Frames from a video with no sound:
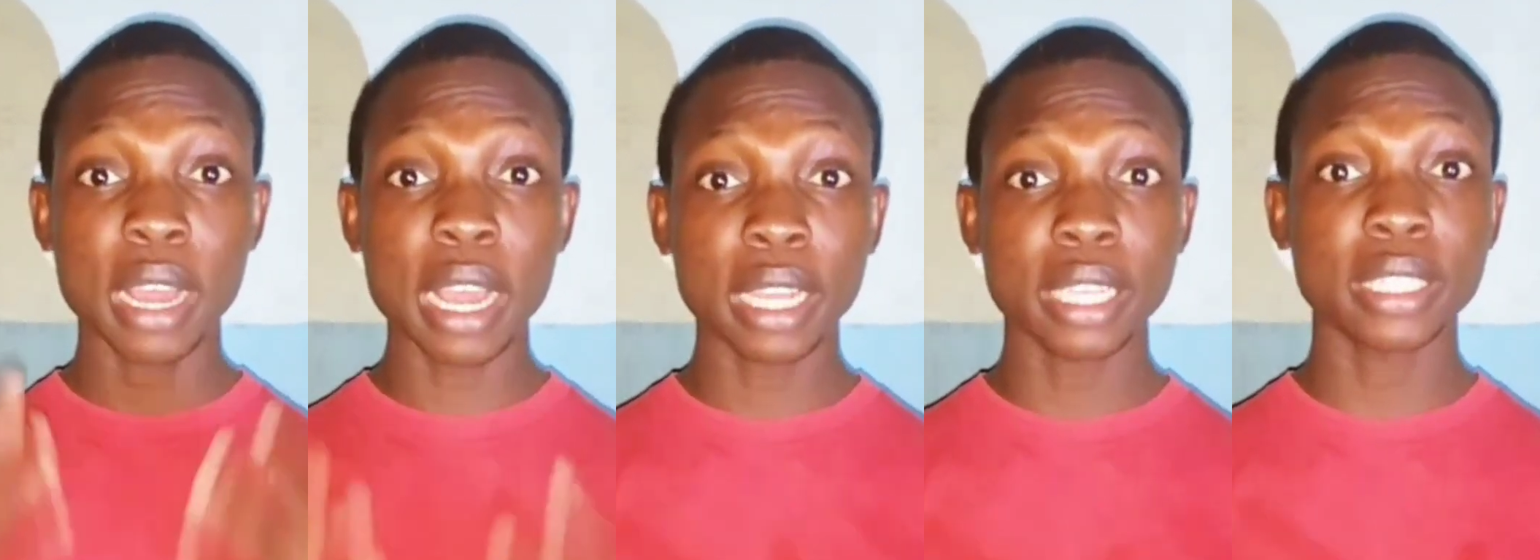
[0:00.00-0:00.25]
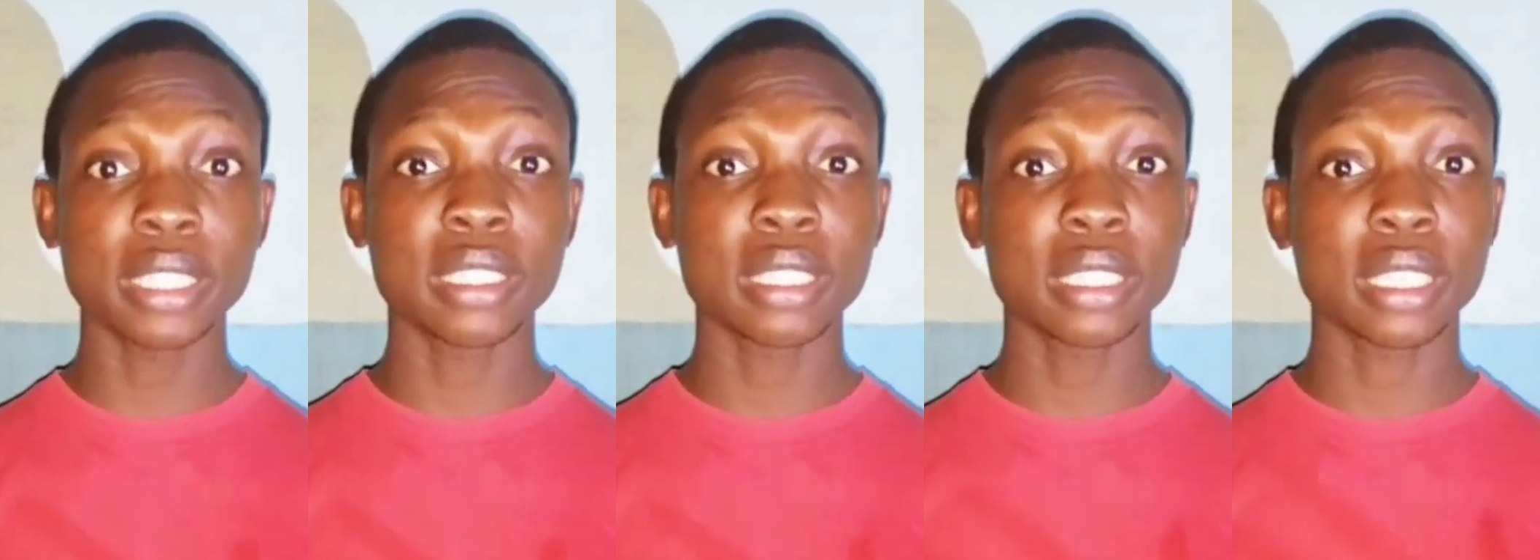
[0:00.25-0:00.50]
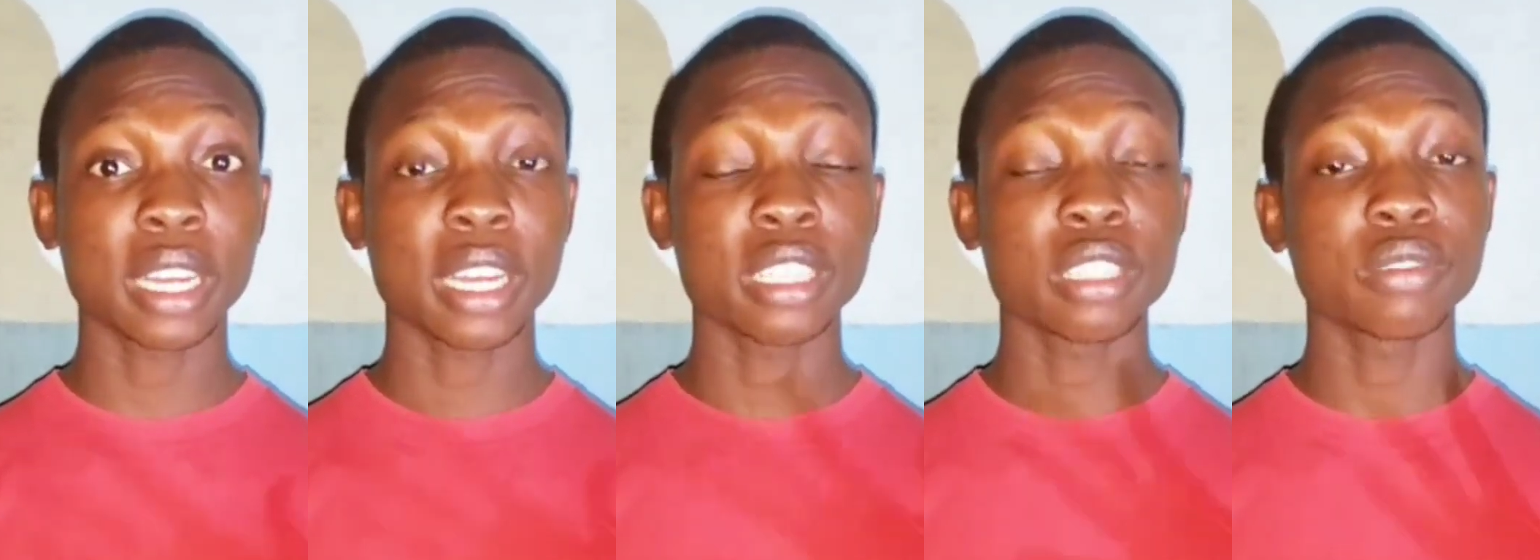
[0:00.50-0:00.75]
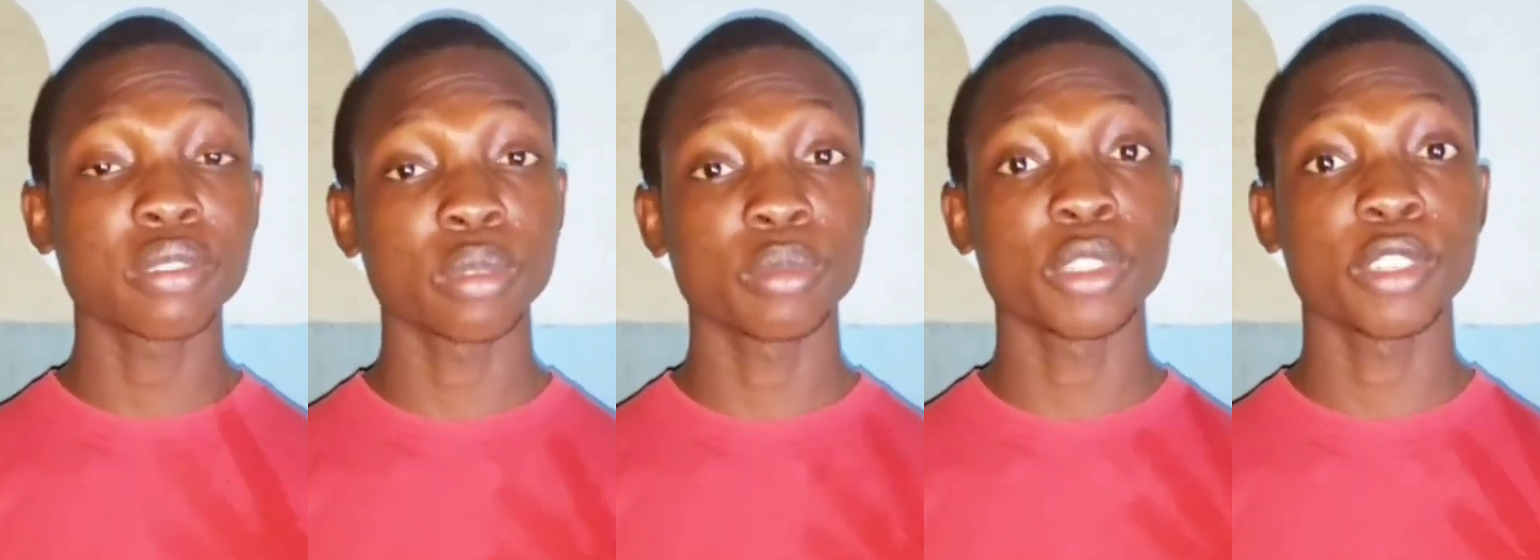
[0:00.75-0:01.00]
acne scars
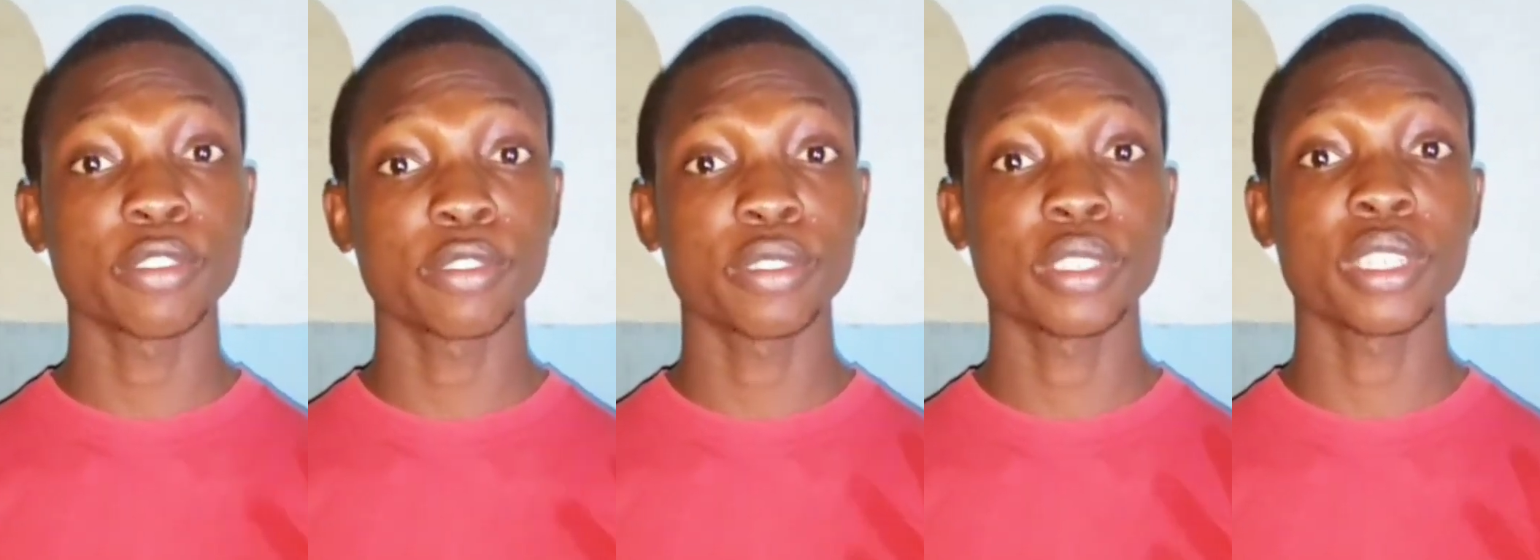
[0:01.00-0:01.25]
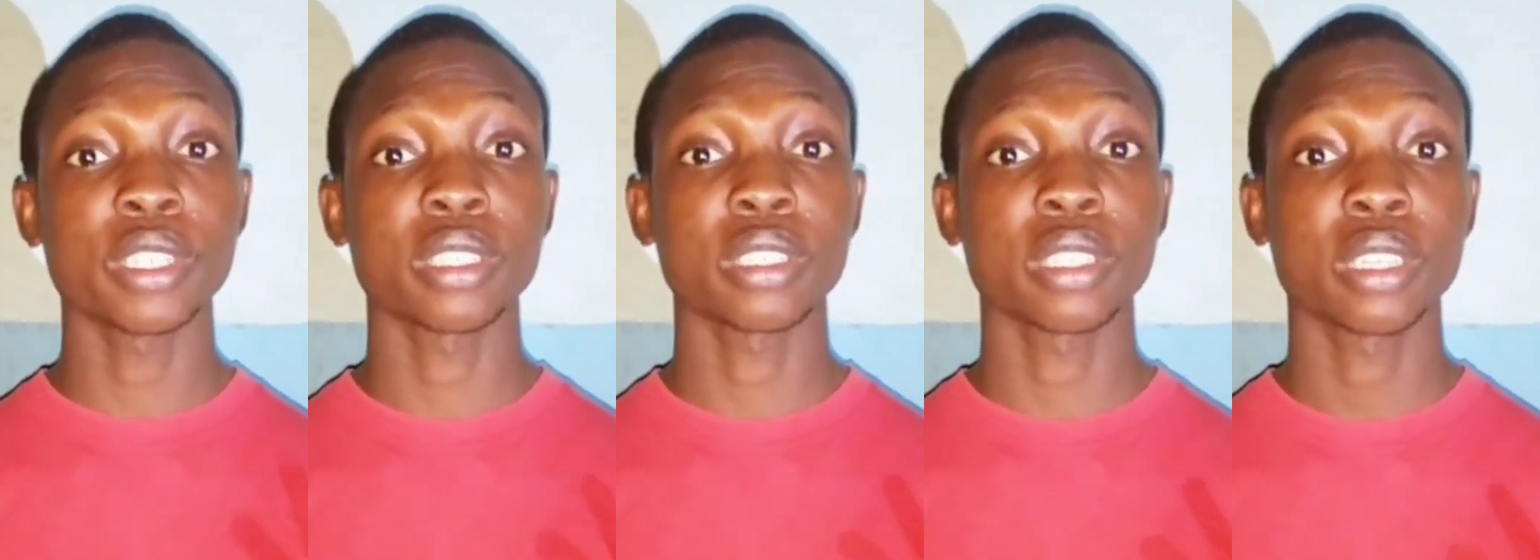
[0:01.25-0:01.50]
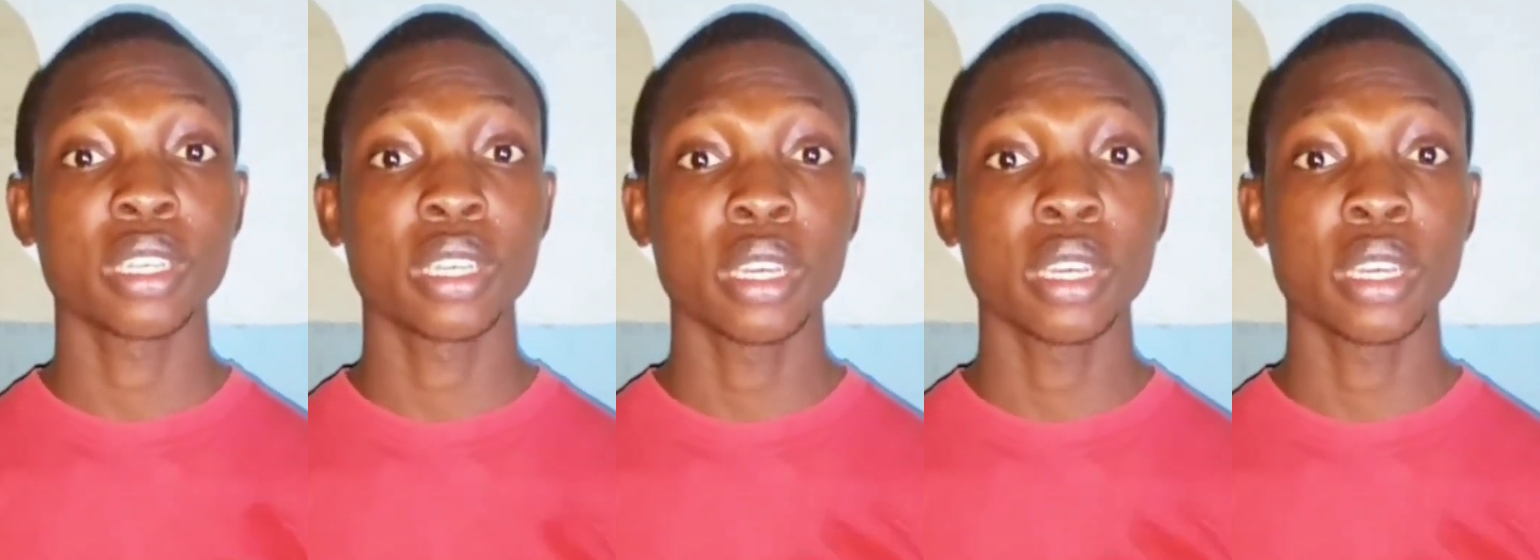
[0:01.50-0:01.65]
from your face.